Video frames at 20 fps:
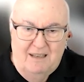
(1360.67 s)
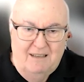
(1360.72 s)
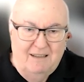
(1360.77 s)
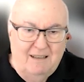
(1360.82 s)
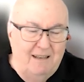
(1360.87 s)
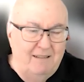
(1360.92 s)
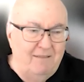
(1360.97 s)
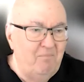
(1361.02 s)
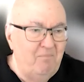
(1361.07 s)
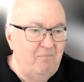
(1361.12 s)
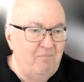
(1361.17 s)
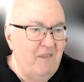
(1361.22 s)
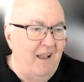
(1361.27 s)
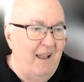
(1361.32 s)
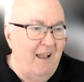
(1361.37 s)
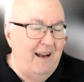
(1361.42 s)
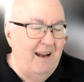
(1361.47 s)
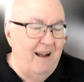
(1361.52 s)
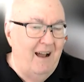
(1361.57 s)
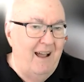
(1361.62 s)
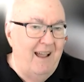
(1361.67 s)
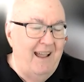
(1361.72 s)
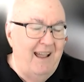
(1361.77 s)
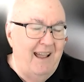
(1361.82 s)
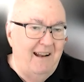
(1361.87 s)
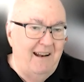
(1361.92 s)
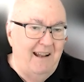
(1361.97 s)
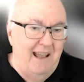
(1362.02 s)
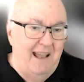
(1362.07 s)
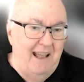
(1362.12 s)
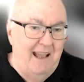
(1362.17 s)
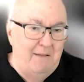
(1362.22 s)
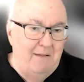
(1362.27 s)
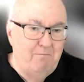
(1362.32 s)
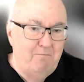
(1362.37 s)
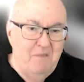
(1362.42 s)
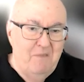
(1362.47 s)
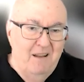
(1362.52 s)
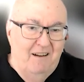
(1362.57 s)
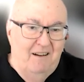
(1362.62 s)
And I had
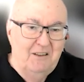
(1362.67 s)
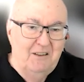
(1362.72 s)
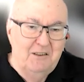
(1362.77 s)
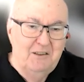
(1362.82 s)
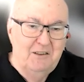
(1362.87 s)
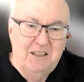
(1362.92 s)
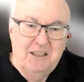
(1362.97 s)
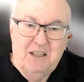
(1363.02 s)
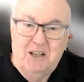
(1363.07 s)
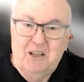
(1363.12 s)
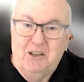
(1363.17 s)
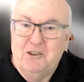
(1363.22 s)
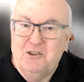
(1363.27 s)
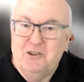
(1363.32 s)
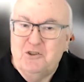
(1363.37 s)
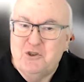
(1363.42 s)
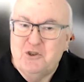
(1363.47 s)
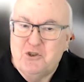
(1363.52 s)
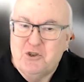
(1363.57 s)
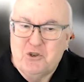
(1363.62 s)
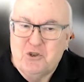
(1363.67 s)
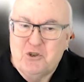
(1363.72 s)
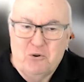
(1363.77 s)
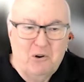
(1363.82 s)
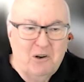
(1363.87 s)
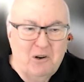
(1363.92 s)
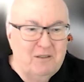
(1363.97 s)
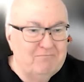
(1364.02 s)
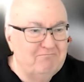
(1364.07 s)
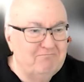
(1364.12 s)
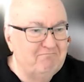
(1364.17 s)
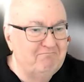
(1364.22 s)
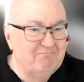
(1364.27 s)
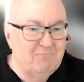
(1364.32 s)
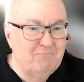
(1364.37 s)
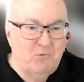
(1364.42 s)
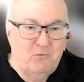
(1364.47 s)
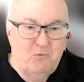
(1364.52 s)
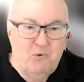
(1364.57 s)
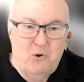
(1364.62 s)
a little short,
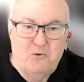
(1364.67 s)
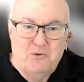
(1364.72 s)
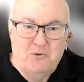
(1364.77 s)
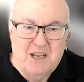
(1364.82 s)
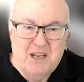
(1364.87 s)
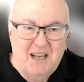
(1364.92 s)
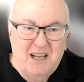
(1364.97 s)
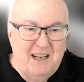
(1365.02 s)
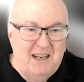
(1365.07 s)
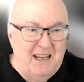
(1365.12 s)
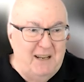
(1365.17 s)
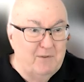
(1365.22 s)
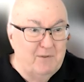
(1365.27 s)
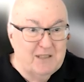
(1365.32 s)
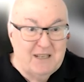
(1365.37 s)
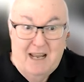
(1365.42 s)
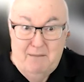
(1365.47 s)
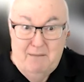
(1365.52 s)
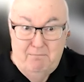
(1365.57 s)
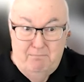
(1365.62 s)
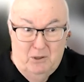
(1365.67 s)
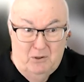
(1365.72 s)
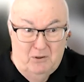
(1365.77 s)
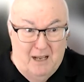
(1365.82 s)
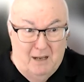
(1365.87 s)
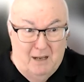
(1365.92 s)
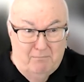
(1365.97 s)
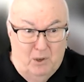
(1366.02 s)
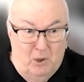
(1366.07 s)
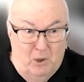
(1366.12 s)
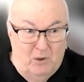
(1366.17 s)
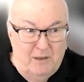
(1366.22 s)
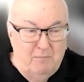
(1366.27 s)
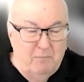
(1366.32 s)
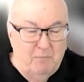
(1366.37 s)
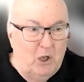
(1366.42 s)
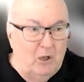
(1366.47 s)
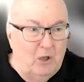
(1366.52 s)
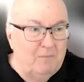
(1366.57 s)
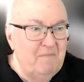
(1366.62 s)
rotund. He was kind of built like a bowling
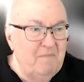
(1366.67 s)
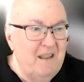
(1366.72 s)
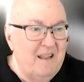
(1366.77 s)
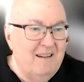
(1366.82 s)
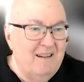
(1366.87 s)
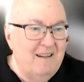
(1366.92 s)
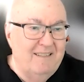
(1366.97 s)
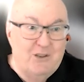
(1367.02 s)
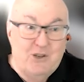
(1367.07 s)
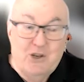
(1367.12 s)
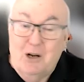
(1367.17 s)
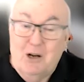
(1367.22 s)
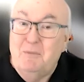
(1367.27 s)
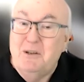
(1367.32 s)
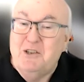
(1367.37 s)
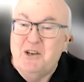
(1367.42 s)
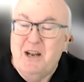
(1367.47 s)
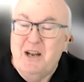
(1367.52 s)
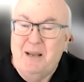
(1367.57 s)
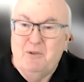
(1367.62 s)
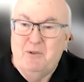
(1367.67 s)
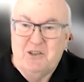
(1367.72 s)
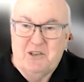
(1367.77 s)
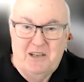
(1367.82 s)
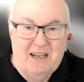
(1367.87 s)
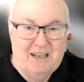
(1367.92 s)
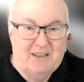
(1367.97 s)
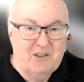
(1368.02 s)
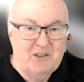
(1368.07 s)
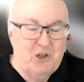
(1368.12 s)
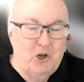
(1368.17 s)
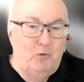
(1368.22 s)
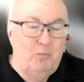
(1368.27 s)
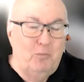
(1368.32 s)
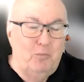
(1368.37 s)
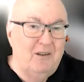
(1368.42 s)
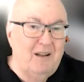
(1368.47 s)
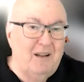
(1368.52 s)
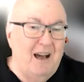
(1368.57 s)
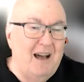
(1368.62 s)
ball. The gentleman's name was Dick
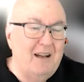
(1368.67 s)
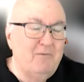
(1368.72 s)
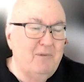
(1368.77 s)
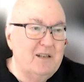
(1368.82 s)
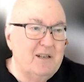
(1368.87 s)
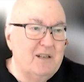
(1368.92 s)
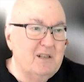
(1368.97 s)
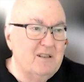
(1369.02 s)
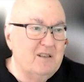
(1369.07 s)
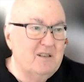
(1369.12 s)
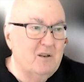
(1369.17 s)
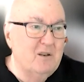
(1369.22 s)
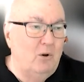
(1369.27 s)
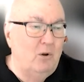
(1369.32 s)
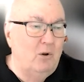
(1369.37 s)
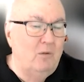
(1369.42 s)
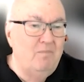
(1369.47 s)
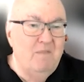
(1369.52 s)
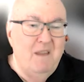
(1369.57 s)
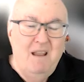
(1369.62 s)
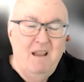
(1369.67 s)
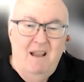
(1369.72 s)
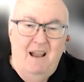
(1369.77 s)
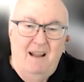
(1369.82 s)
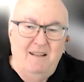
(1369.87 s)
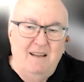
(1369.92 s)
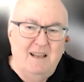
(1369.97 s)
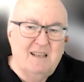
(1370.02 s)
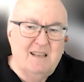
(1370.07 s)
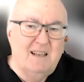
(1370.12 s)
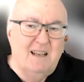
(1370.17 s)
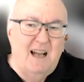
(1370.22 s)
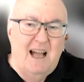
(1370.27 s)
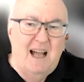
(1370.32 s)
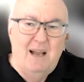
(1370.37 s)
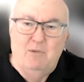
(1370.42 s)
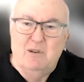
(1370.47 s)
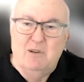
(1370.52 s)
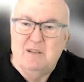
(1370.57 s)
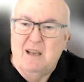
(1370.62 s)
Scoble, God rest his soul. And this
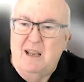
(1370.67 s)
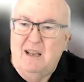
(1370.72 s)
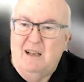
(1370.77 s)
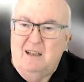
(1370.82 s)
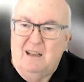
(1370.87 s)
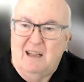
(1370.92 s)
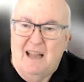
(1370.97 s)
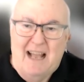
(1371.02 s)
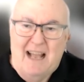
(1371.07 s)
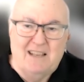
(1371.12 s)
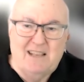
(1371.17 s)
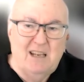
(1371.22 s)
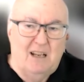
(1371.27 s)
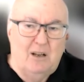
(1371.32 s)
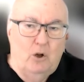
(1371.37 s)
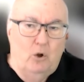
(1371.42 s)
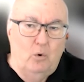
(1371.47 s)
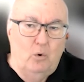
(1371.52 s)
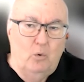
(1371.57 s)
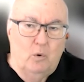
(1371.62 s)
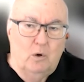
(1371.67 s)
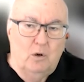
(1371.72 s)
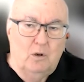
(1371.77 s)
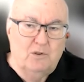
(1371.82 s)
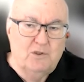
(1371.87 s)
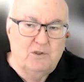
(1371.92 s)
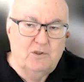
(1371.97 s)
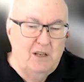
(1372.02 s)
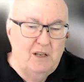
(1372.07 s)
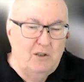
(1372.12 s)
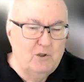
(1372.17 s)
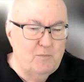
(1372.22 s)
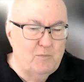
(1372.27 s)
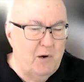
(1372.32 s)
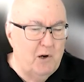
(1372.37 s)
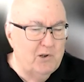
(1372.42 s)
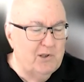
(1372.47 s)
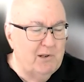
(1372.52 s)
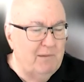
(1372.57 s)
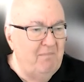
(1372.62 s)
guy was a classic old world
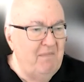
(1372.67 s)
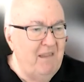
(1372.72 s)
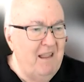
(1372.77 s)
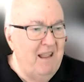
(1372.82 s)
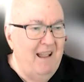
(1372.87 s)
salesperson.